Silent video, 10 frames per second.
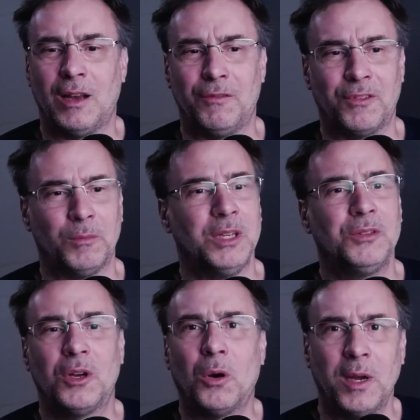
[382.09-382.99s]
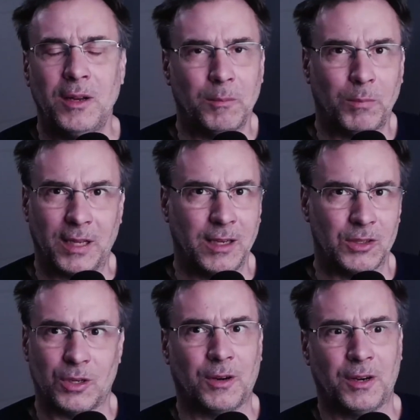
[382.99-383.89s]
And for me to go in and play
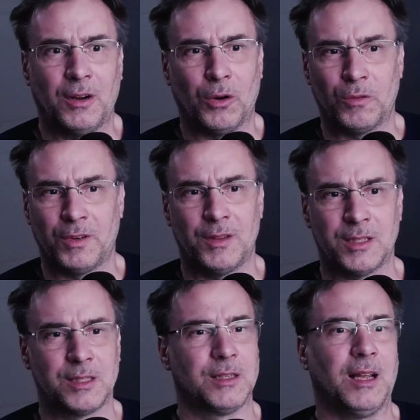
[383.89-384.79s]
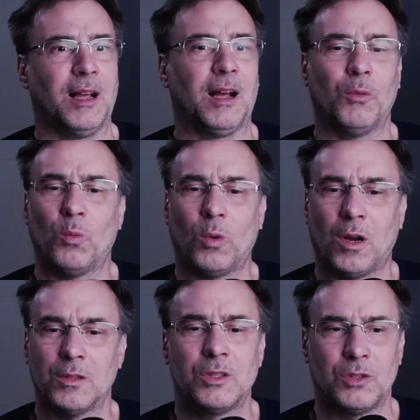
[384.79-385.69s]
guitar over this
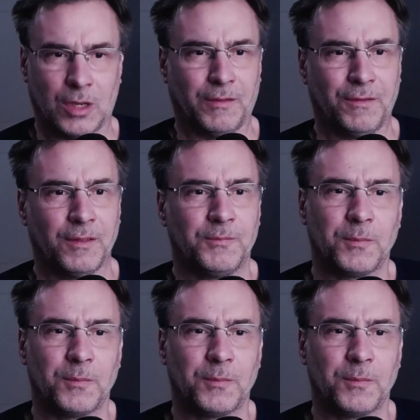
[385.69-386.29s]
was tough.